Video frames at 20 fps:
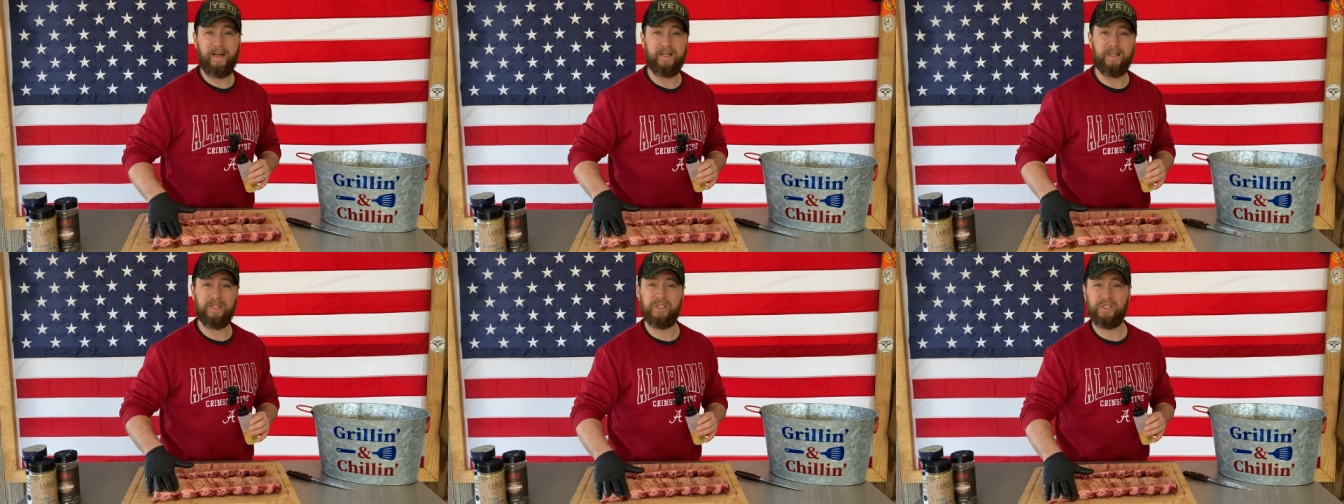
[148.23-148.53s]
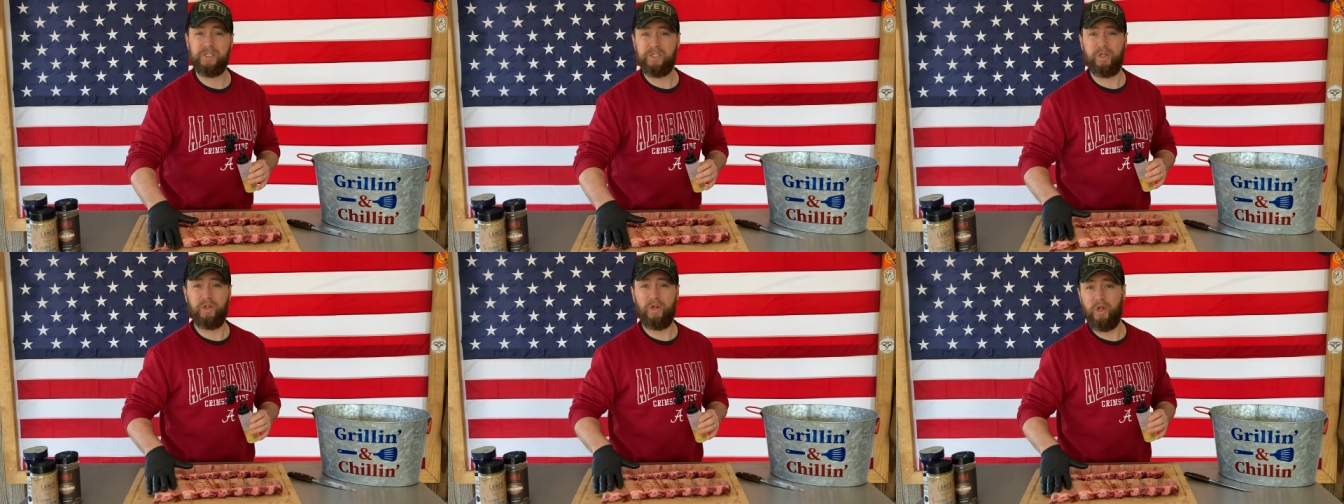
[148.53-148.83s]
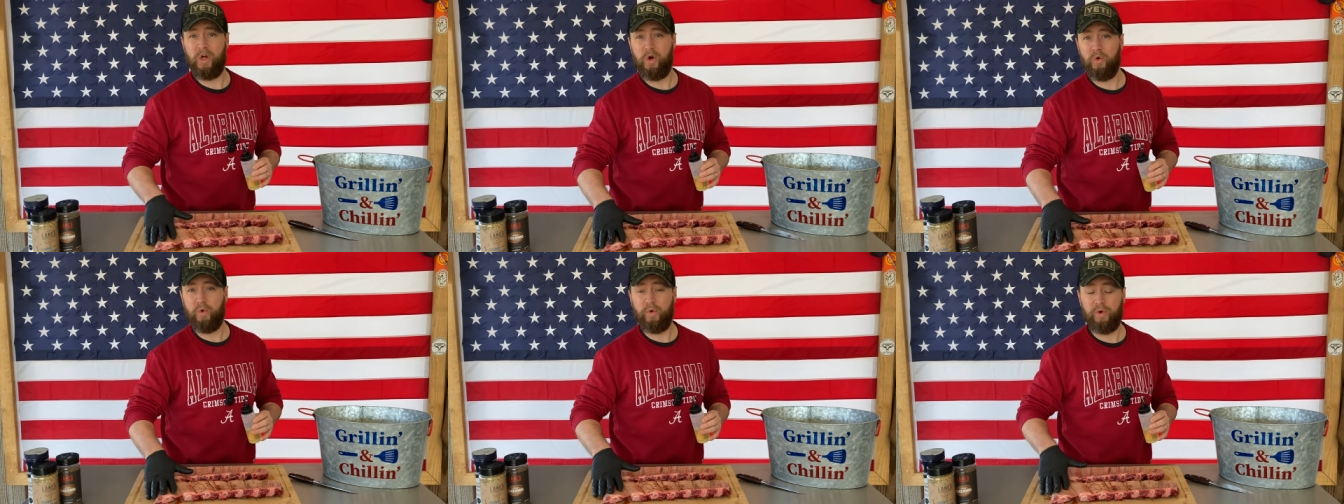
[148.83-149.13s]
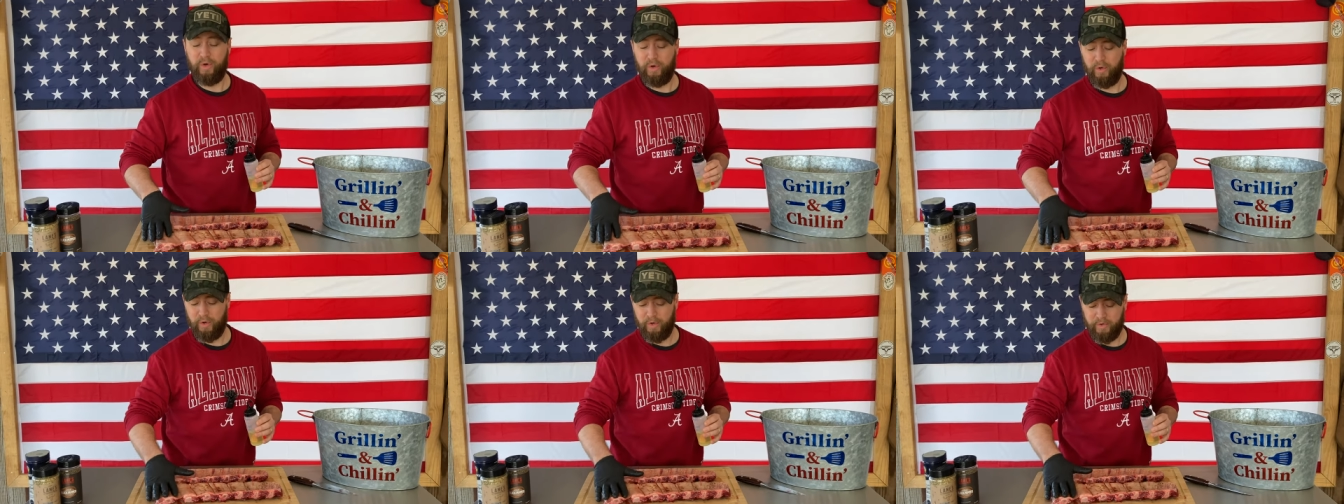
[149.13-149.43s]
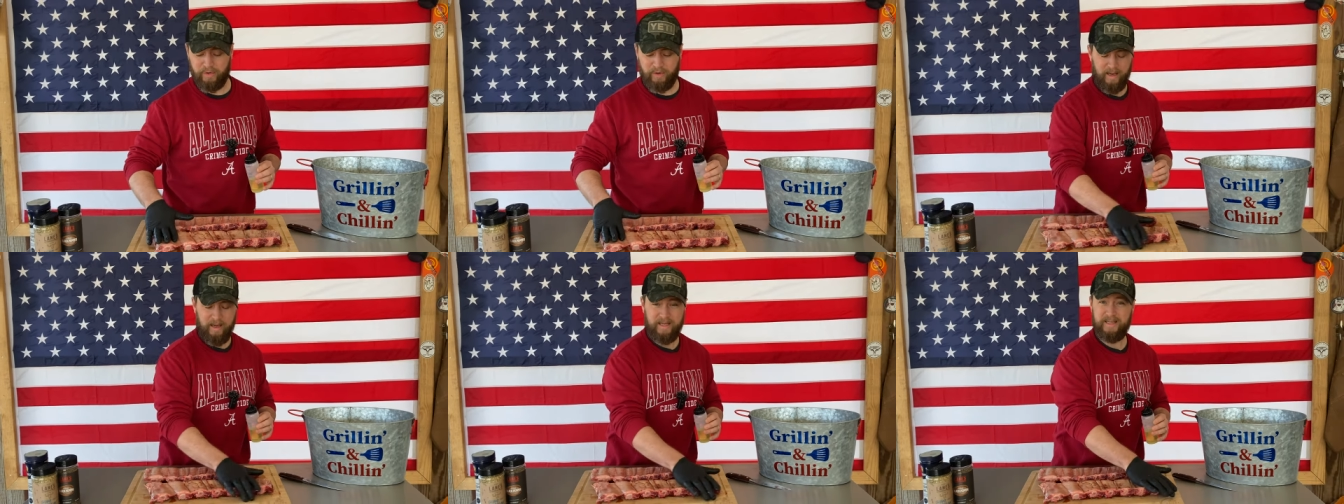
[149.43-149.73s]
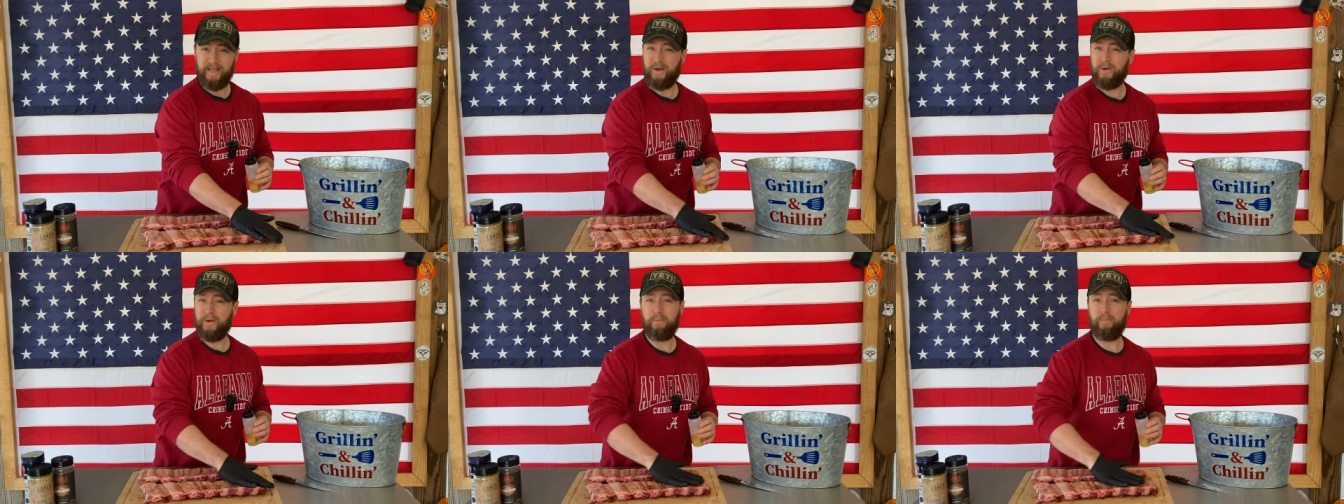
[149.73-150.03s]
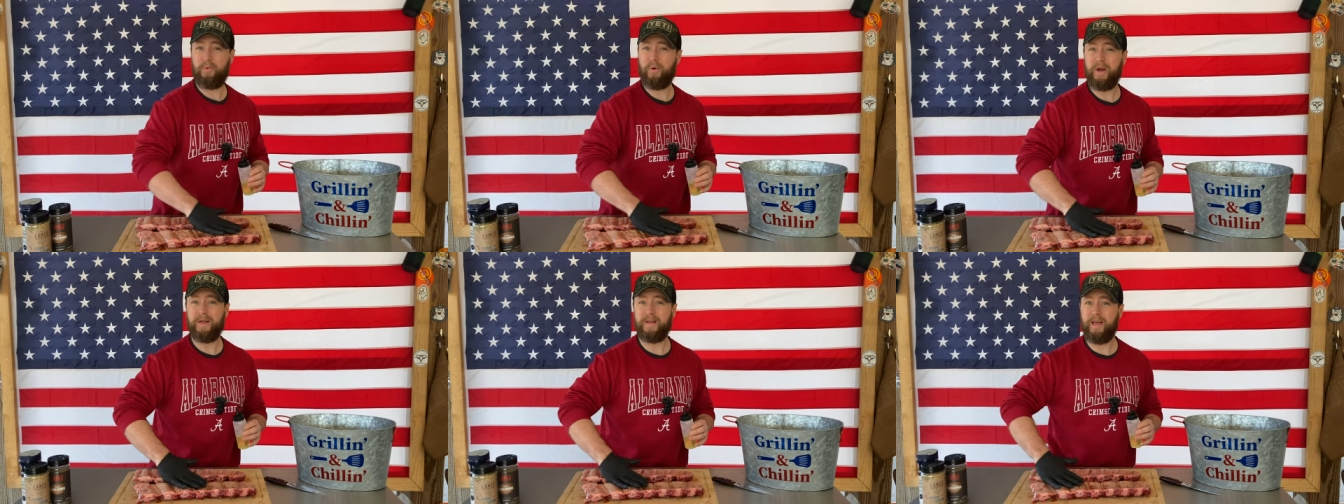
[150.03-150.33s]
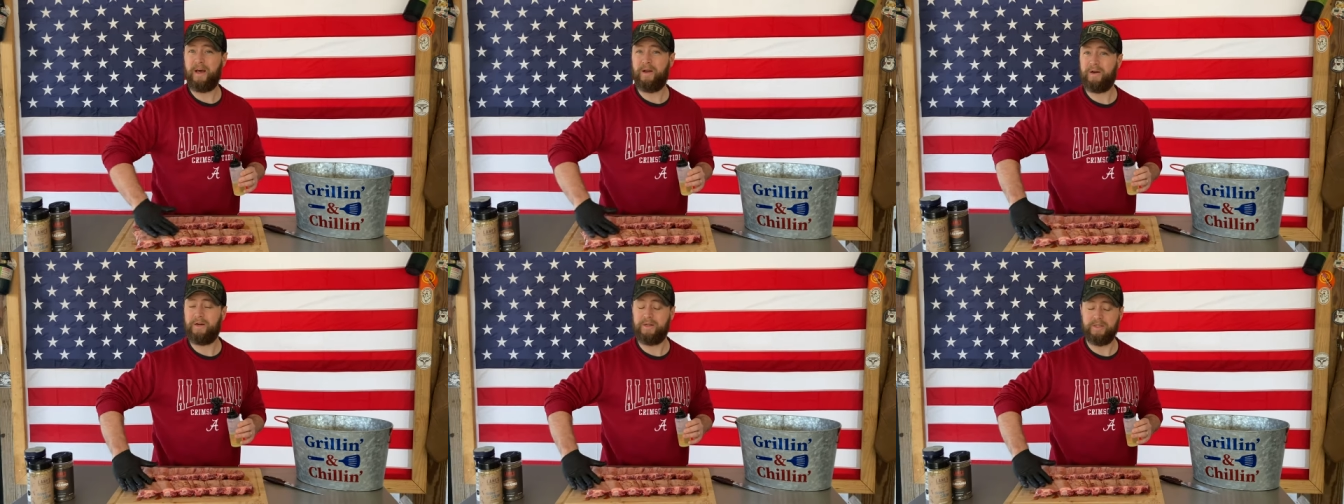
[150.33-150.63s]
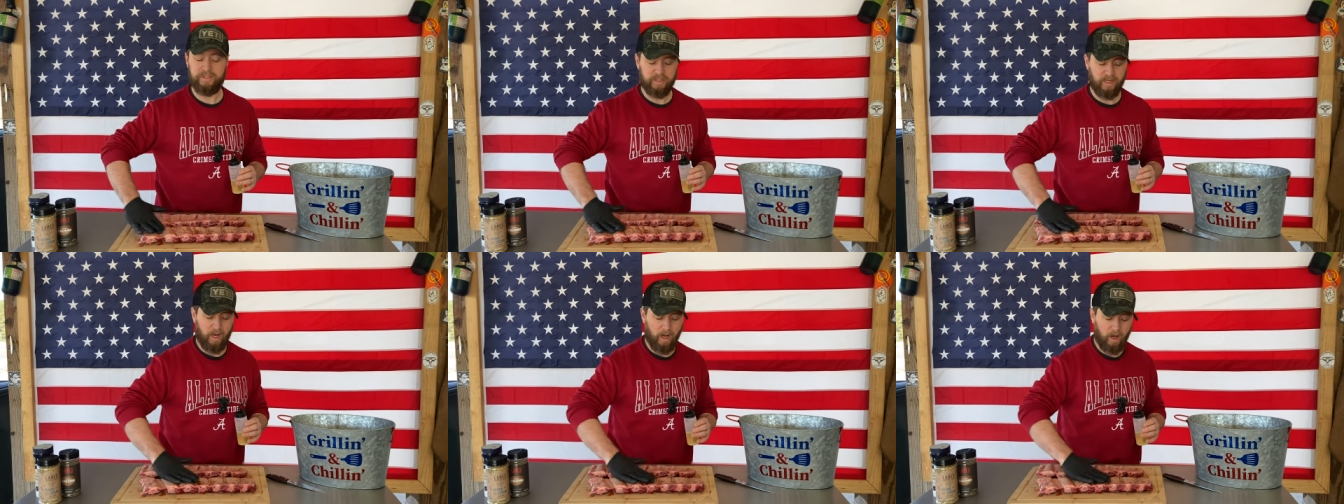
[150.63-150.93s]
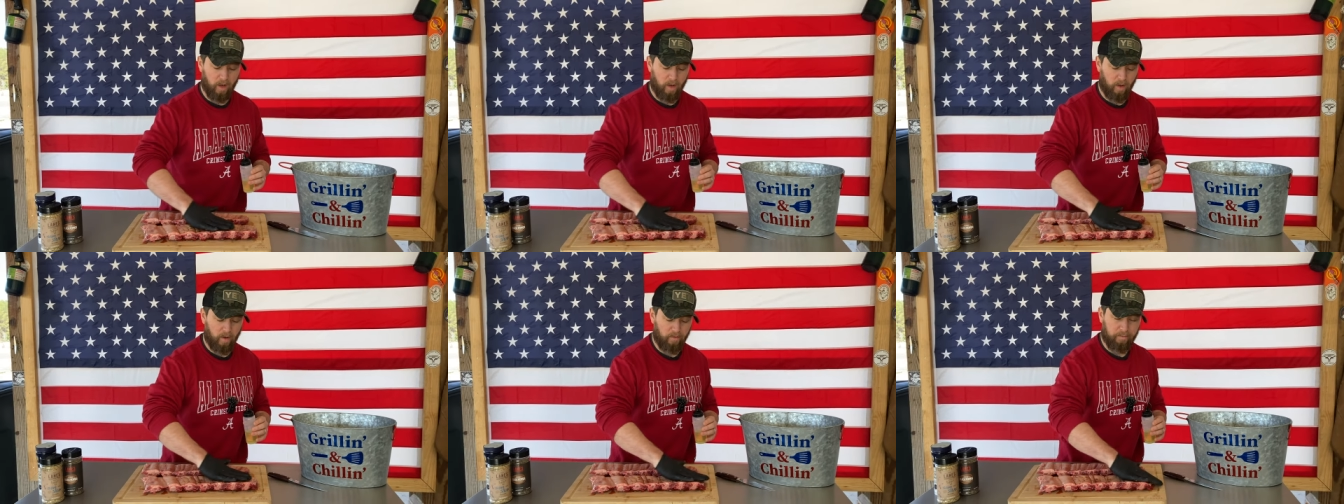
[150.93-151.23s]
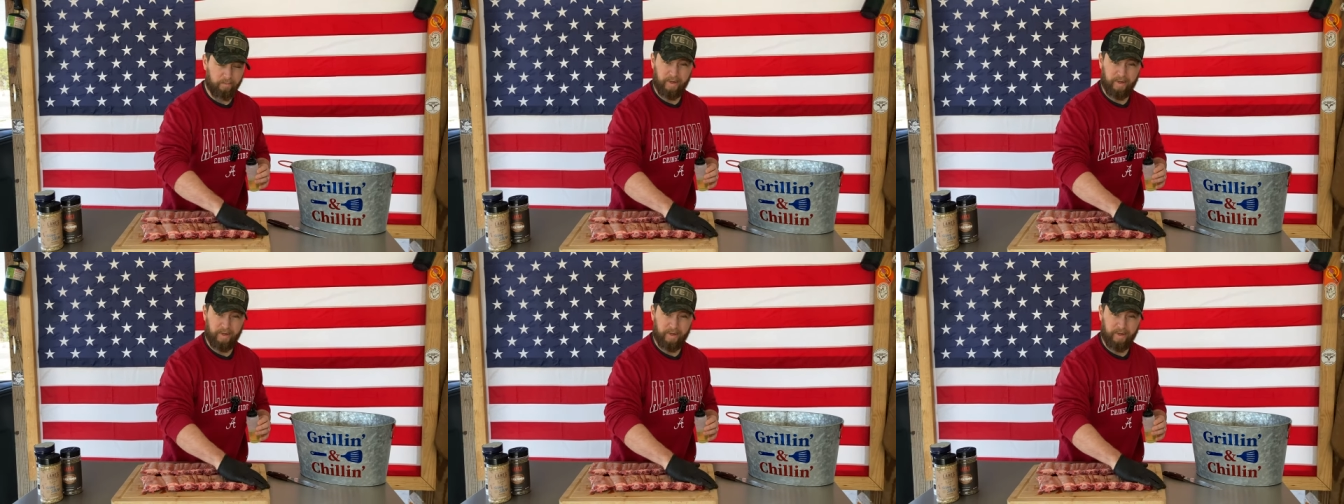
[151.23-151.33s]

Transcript: is is slow cooked. It's not gonna break down and dissolve,